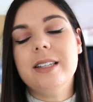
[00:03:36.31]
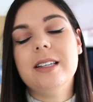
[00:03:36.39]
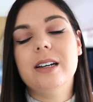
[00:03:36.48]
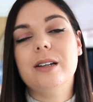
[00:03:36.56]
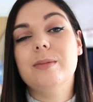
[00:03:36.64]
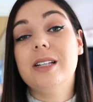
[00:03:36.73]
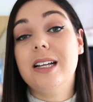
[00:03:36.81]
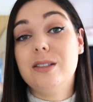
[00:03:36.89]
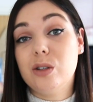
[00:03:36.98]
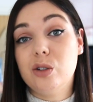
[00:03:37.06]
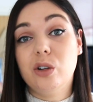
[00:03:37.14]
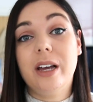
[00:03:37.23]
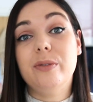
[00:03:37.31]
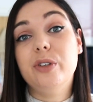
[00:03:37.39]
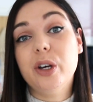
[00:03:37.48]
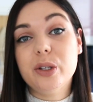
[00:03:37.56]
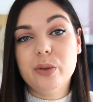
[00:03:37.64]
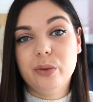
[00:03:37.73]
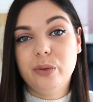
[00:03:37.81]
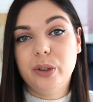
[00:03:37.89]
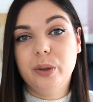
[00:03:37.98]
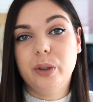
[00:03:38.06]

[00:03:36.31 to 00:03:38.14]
circumstance in your life doesn't feel